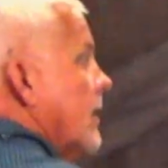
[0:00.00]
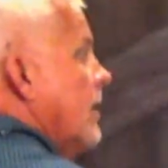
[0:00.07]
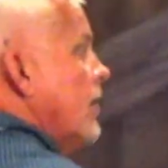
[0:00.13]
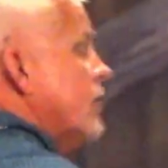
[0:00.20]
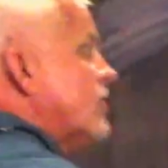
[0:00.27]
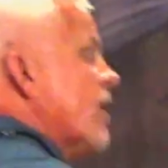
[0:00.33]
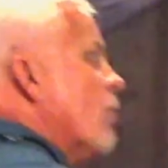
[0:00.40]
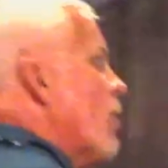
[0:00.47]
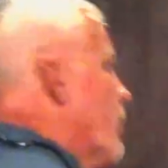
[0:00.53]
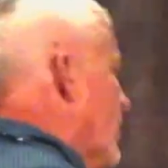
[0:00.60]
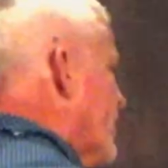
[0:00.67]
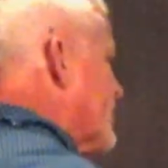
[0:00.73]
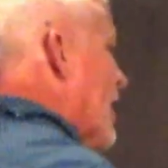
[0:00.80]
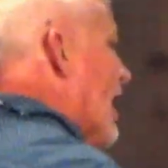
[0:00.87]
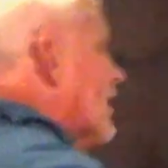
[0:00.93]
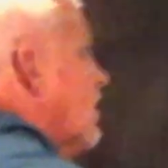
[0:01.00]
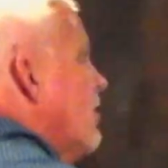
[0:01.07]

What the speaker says: You say, well, preacher, I love